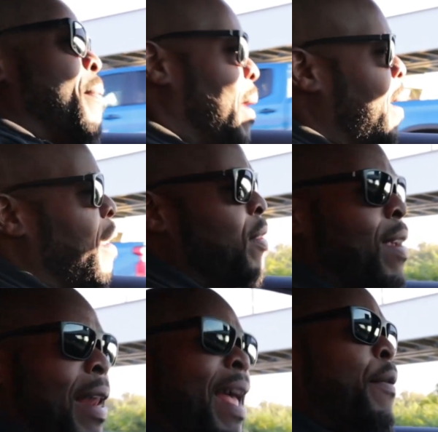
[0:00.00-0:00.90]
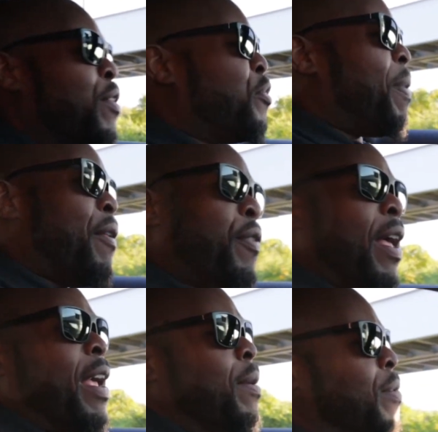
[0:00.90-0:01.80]
man, you gotta have respect for
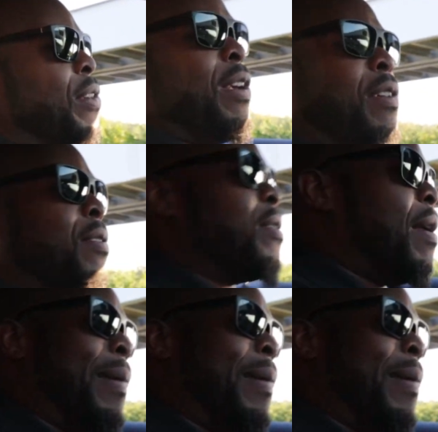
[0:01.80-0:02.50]
the AMGs.